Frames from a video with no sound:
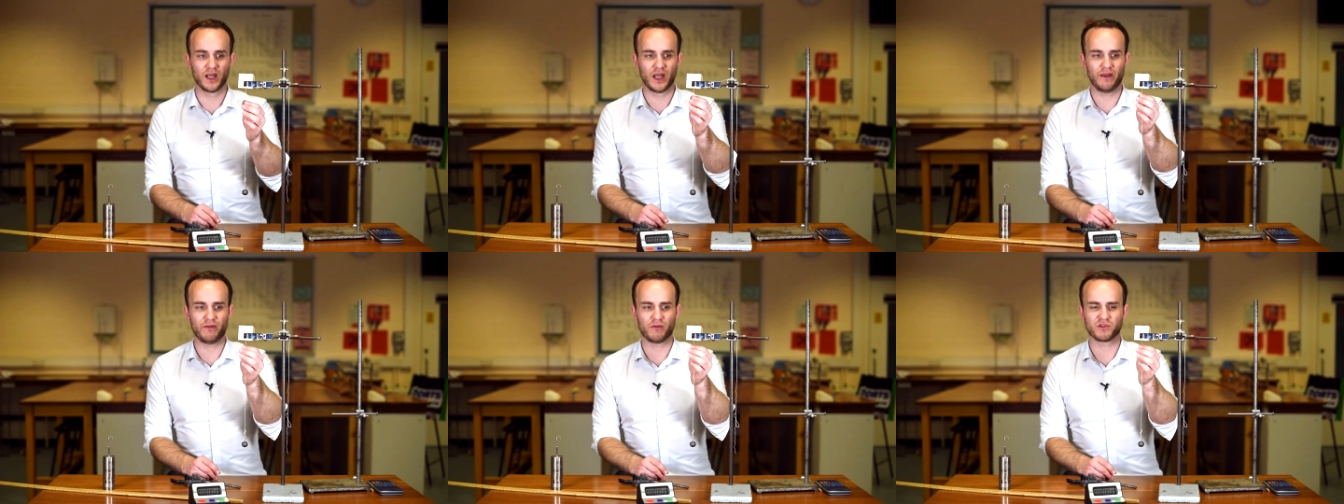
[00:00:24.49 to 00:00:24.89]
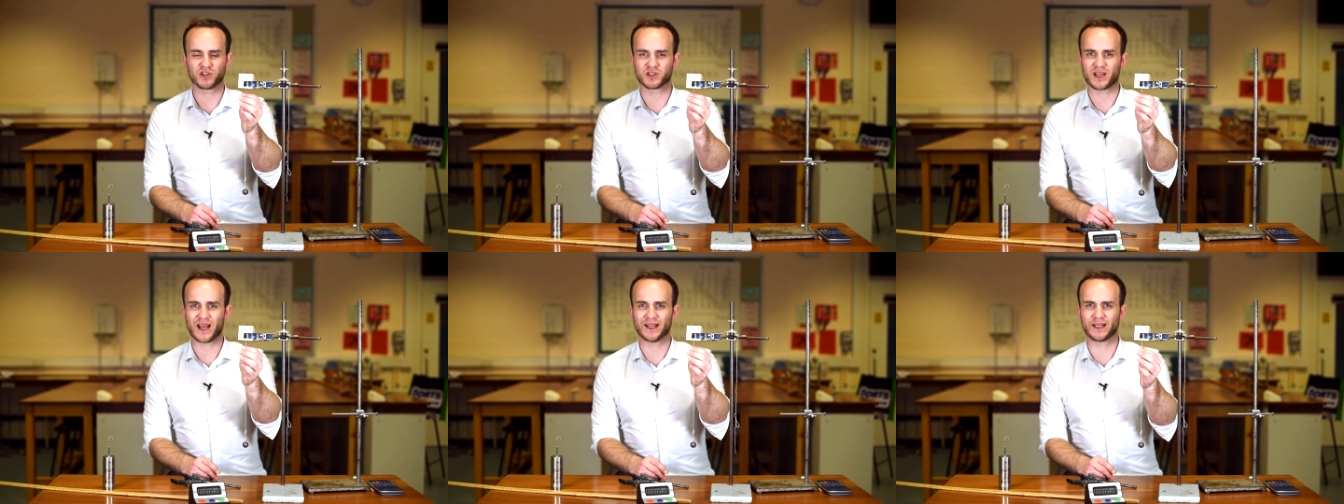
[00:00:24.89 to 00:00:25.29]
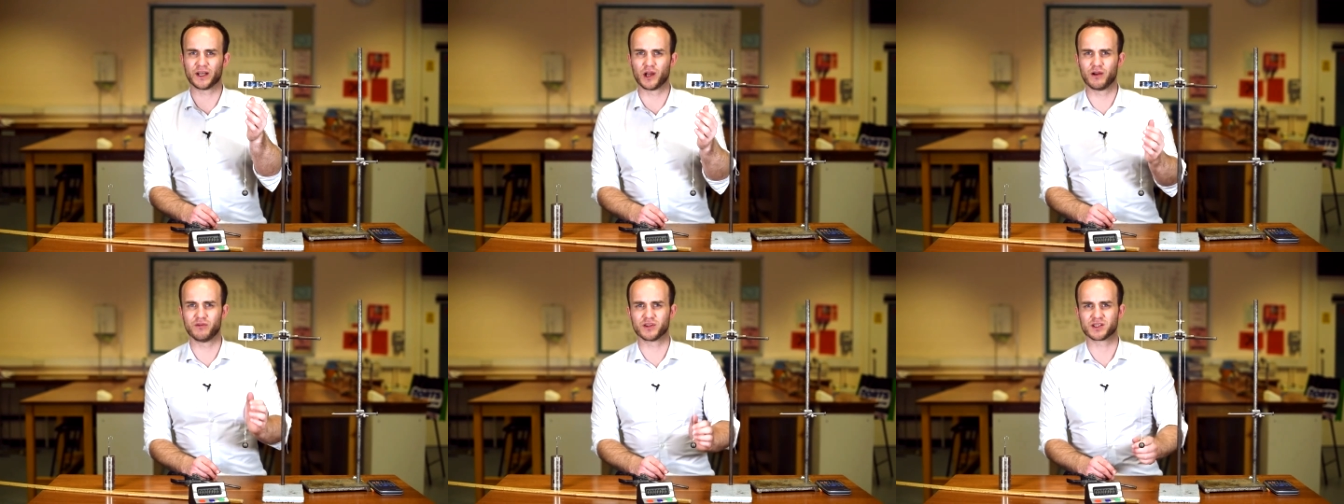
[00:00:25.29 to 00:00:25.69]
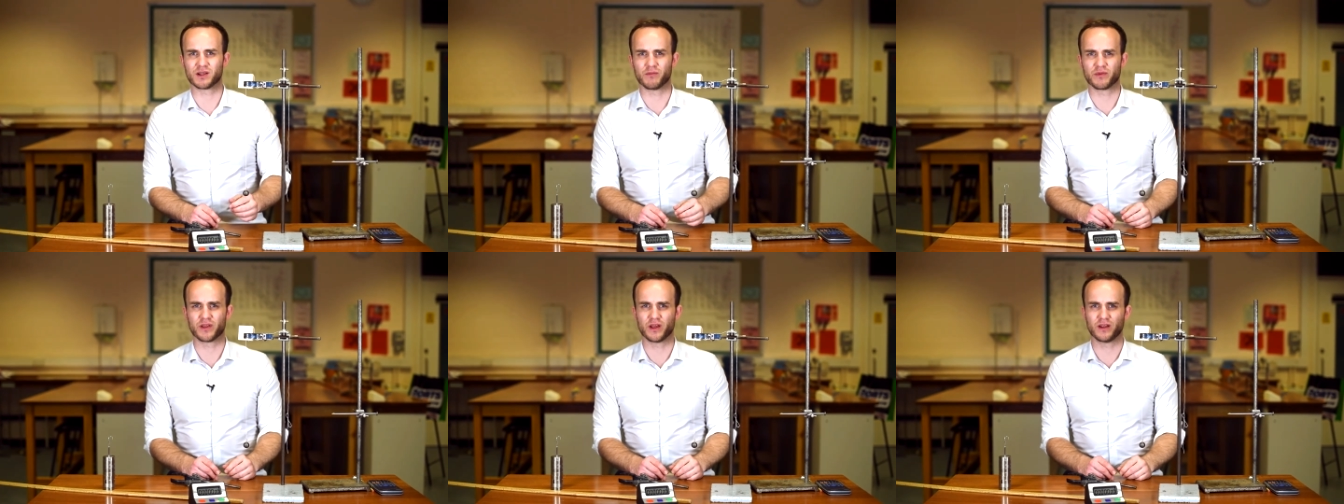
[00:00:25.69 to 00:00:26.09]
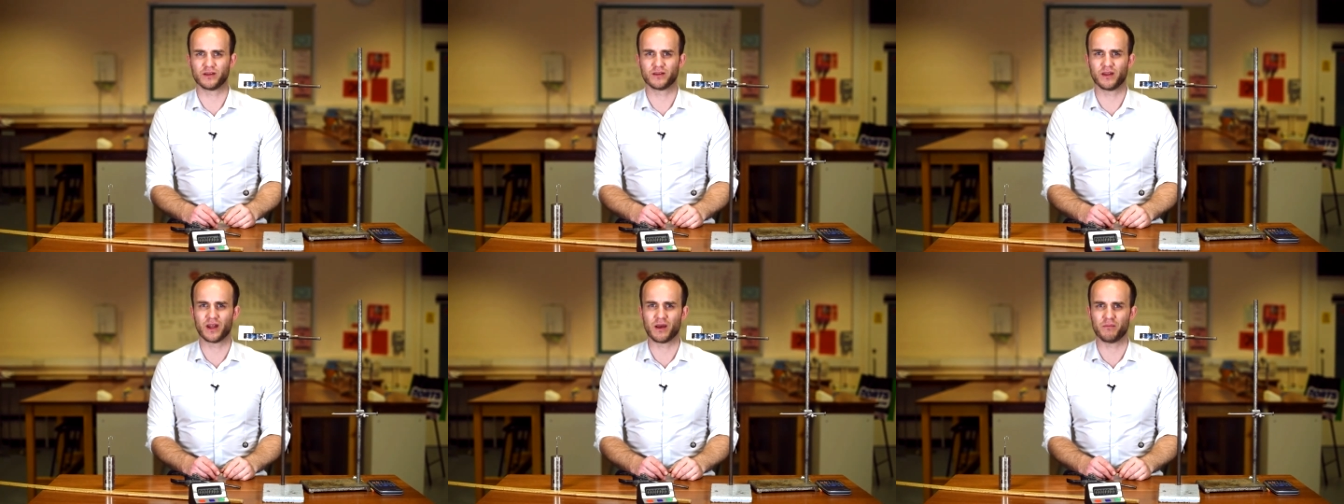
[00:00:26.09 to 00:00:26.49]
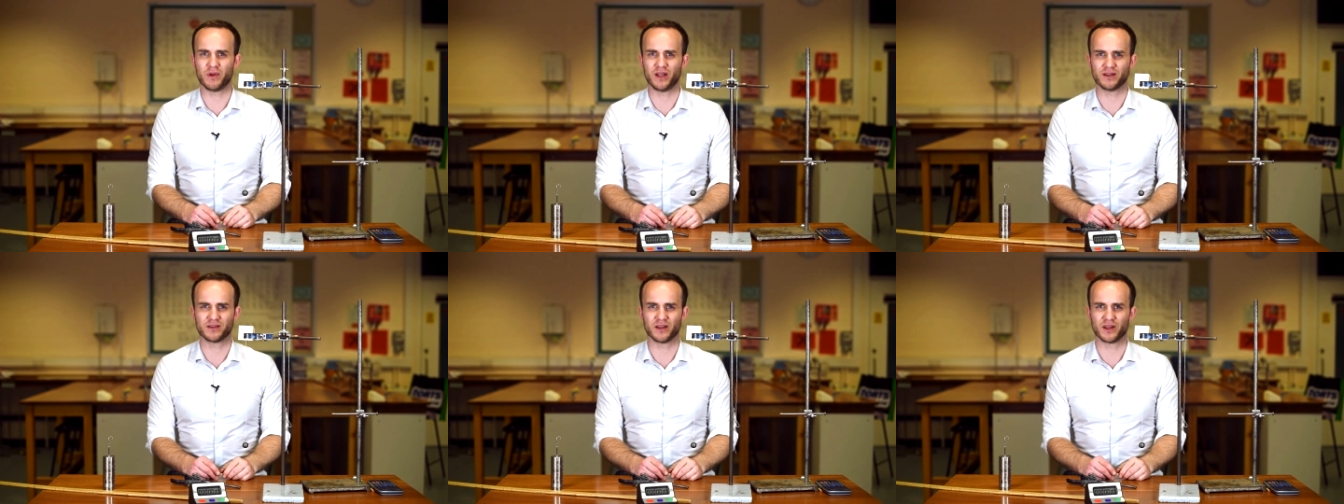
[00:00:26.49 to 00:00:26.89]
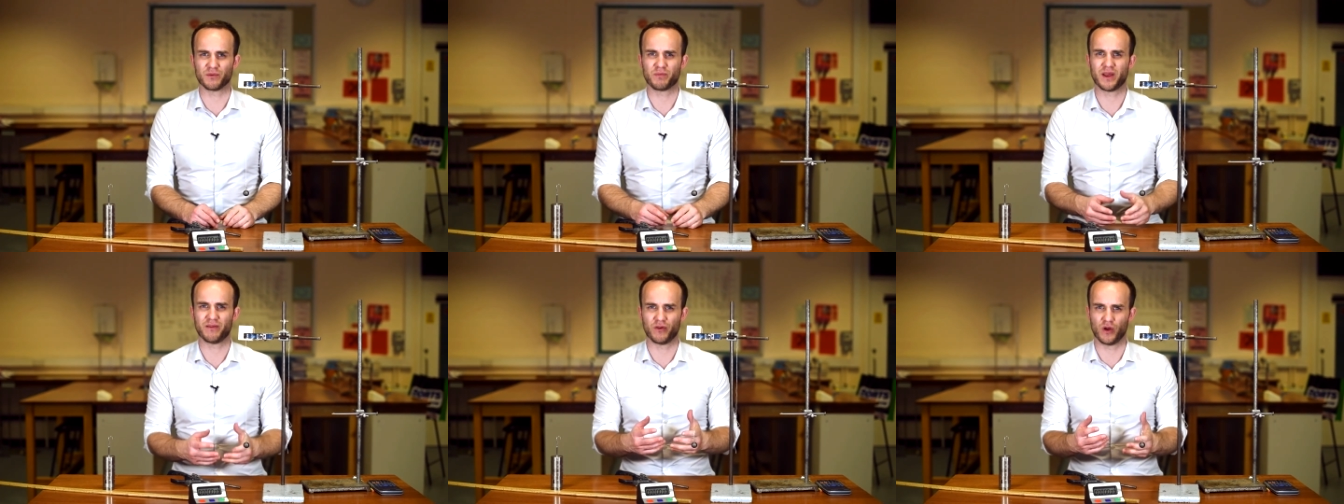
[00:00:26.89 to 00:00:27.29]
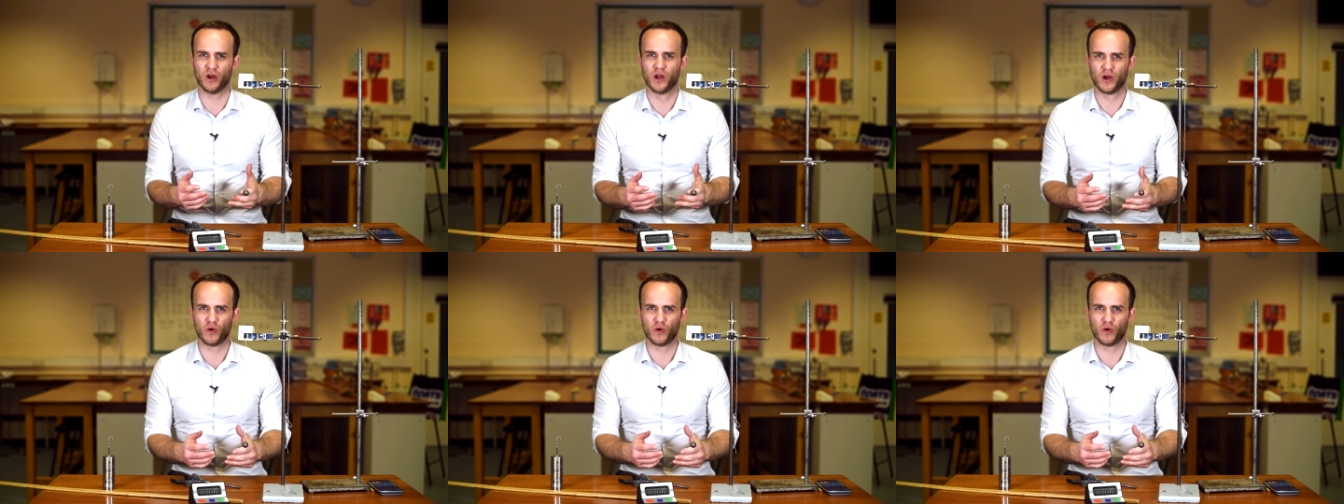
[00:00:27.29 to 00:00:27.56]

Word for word: if it was just hanging over something then that means that the pivot